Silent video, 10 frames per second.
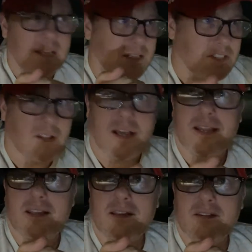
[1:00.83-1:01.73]
it's
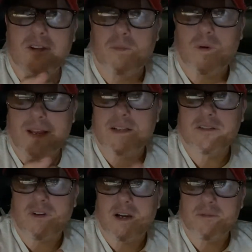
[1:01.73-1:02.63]
like the Miranda
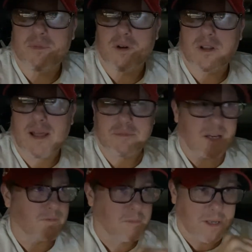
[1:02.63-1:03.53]
Devine book,
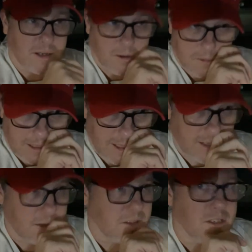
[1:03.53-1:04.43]
Laptop from Hell. And
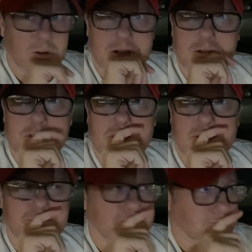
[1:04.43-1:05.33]
here, you know, here's
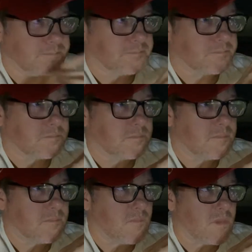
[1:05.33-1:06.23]
the
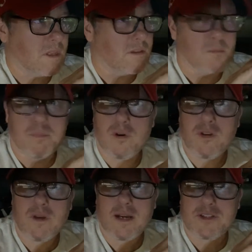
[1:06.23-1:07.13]
book.
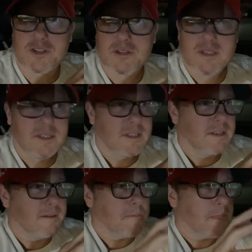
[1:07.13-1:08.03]
You guys,
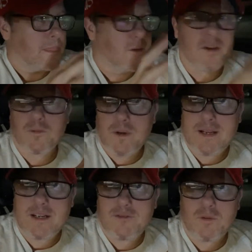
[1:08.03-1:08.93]
you can
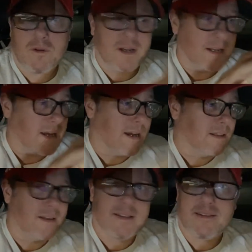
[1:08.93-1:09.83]
read it if you want. I
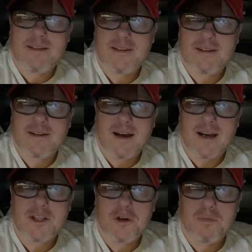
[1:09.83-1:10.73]
like the
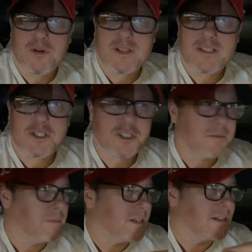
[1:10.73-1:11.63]
audiobook
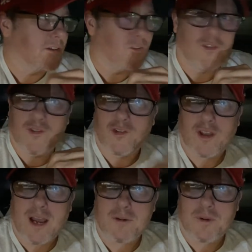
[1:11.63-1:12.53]
edition because there's a
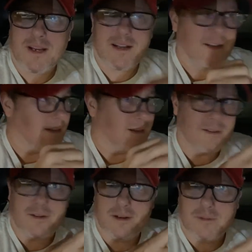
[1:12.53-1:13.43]
guy reading it, and
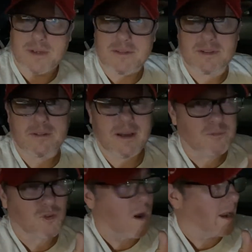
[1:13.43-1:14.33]
it, you know, I'm
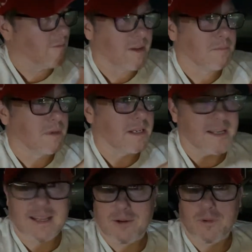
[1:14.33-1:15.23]
driving, but
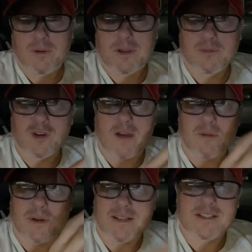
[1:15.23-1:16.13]
I can't read while I'm
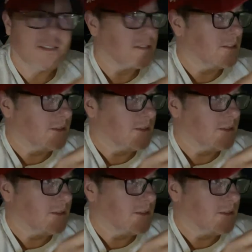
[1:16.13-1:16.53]
driving, but it's